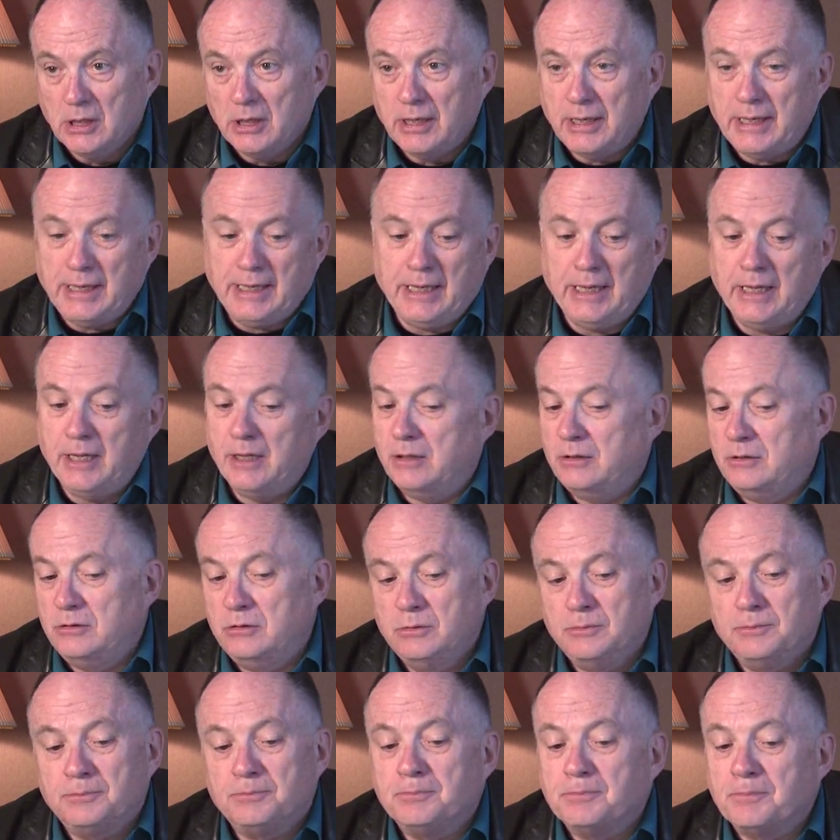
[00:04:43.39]

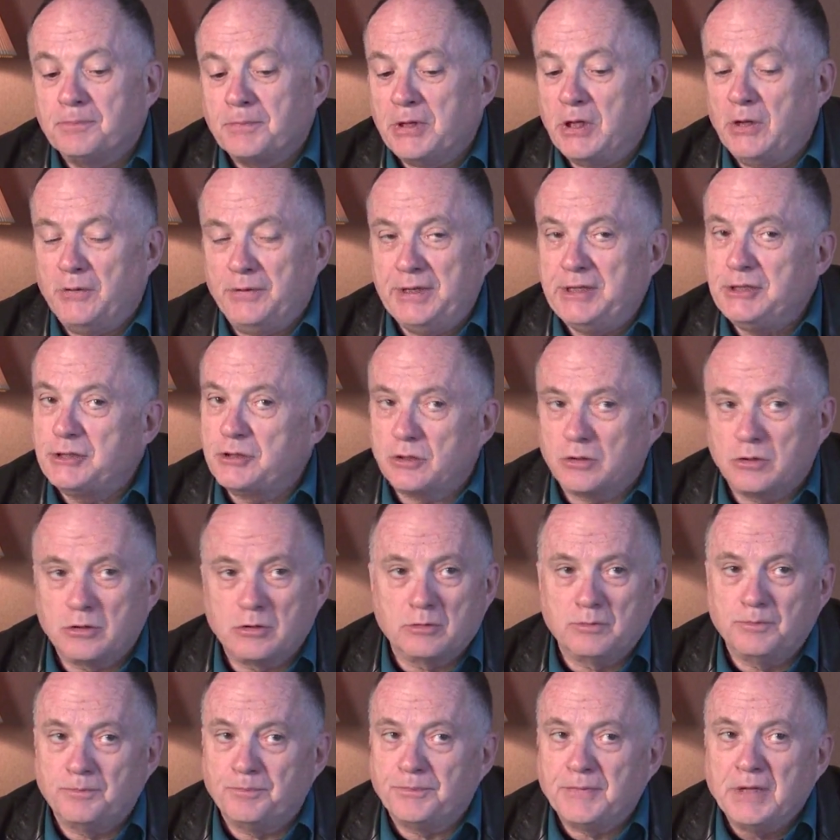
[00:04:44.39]
And these
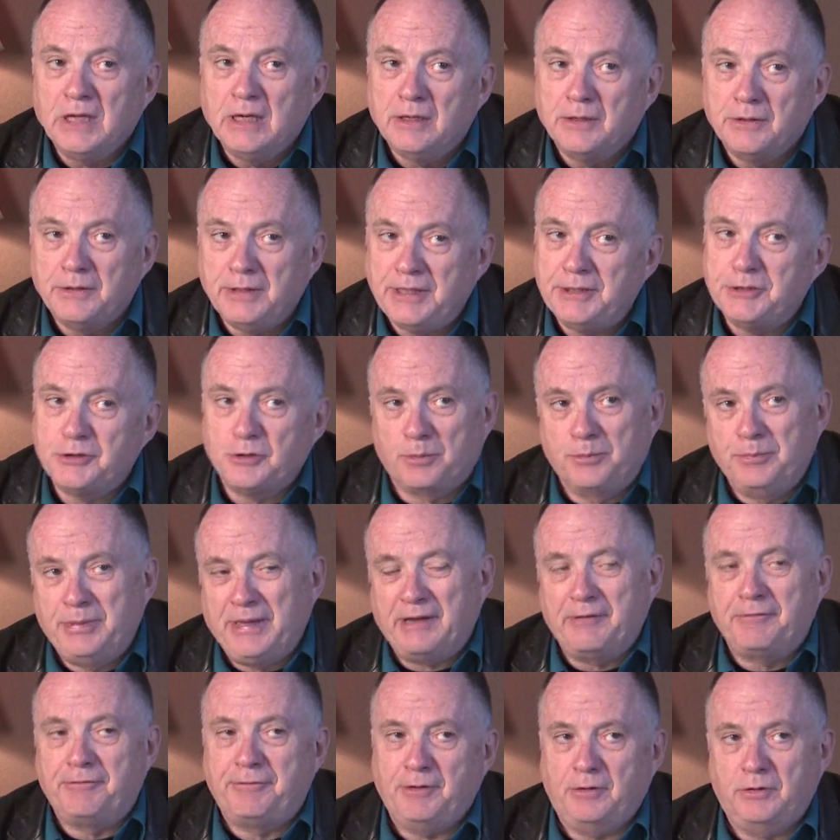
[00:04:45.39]
are
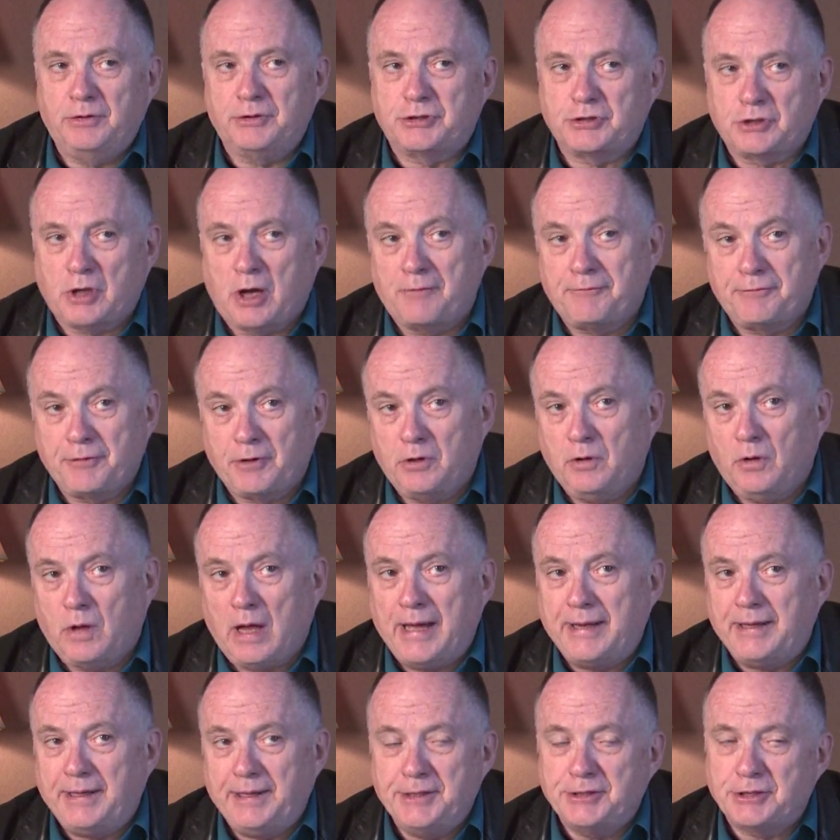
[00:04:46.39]
big philosophical
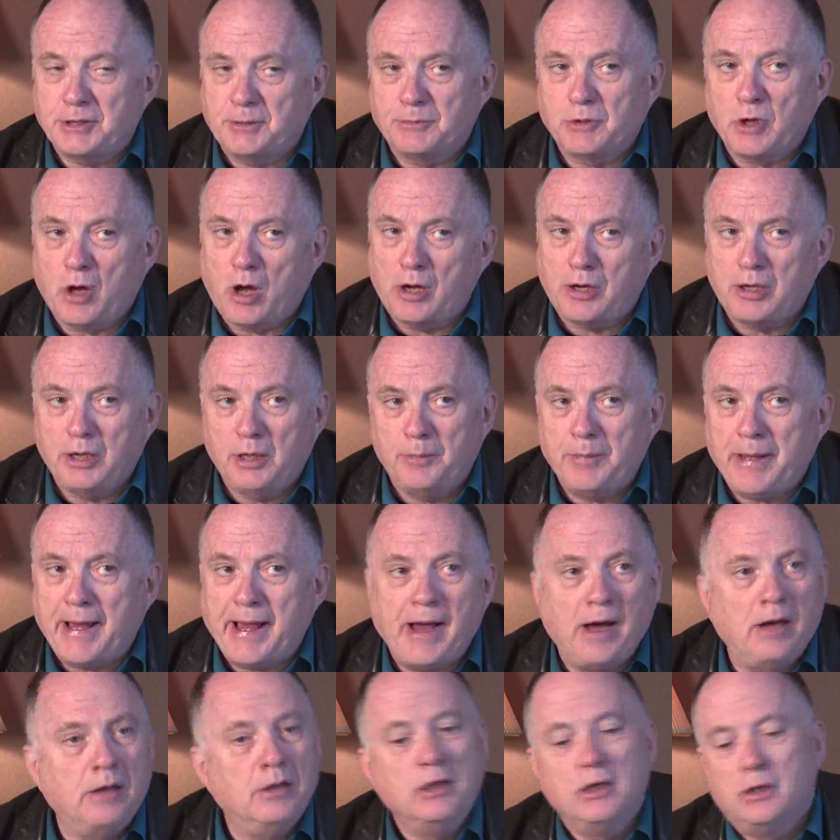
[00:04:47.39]
ideas I'm talking
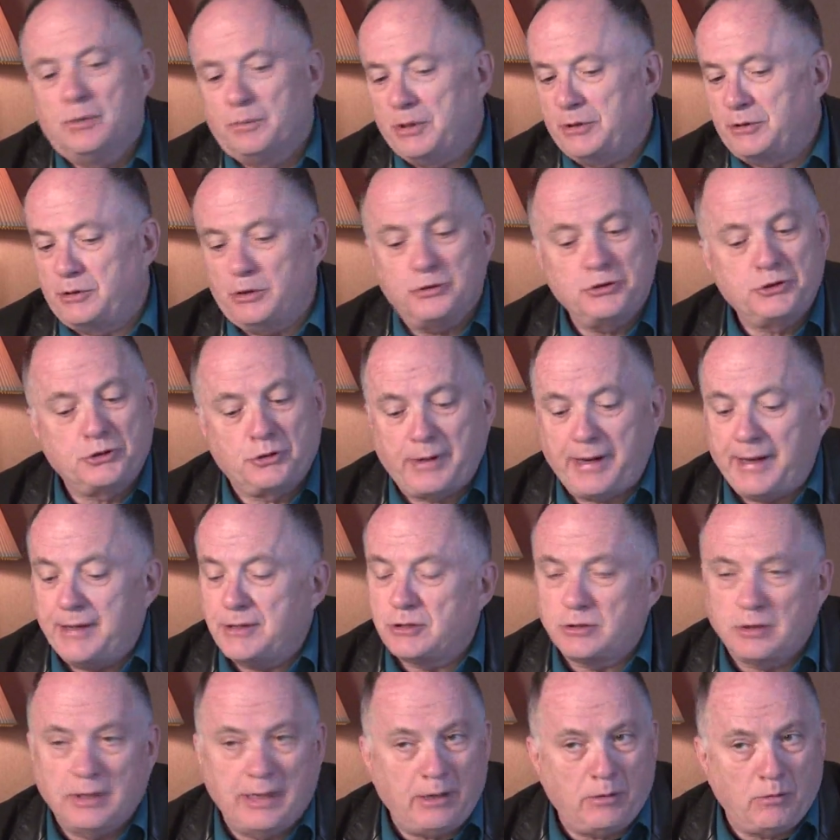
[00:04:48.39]
about, but those
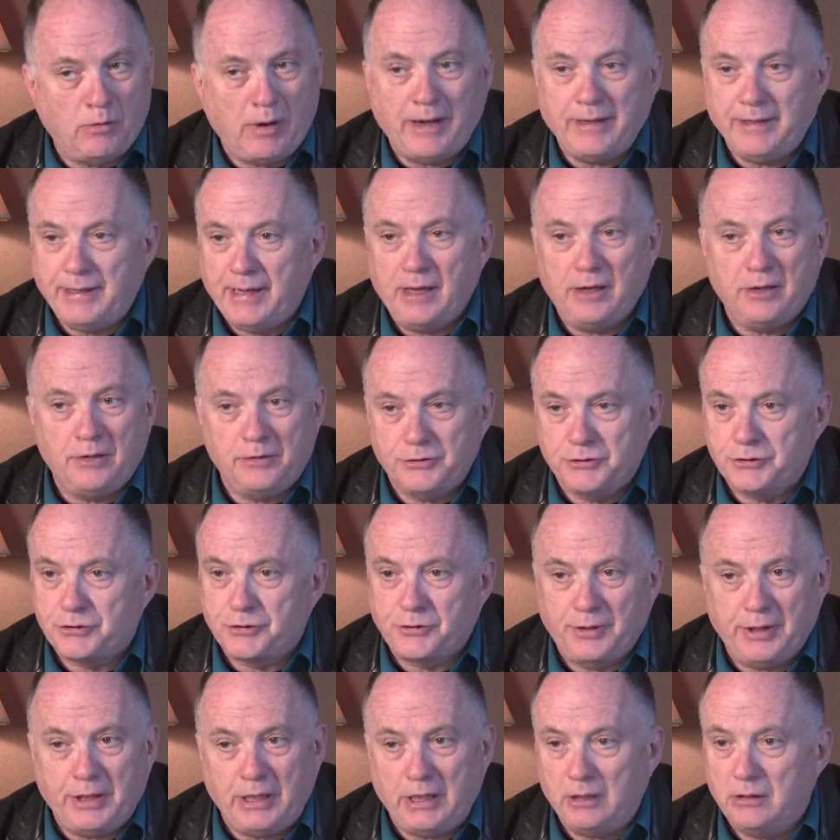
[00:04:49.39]
translate right down to the
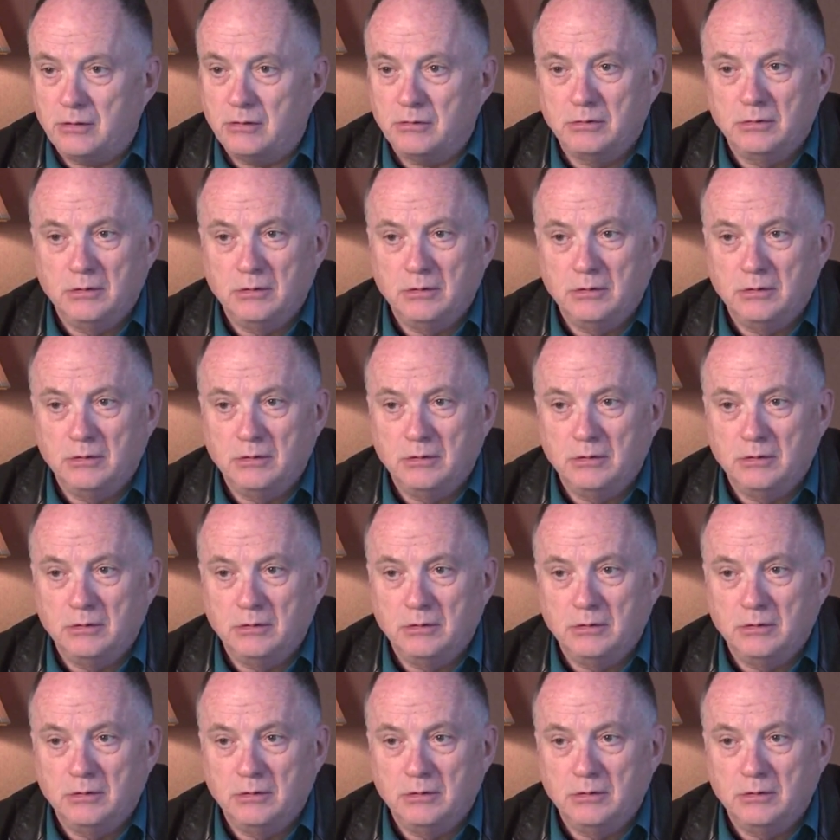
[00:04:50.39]
street.